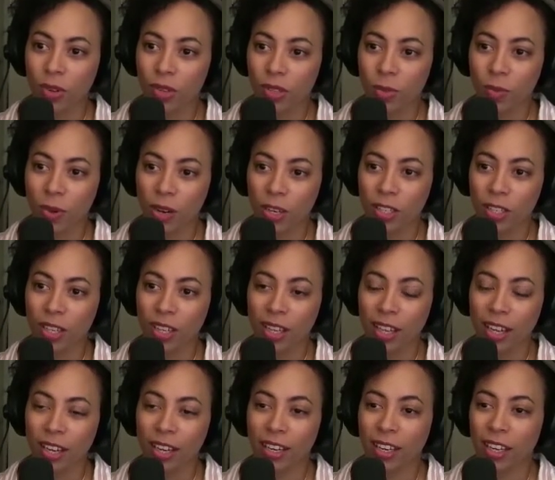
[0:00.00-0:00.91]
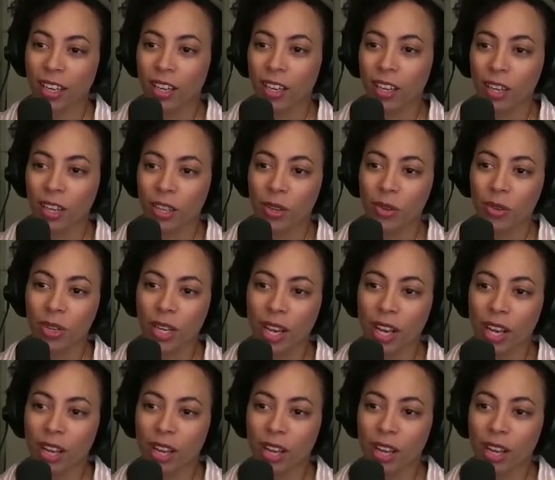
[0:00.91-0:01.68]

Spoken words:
especially like UW,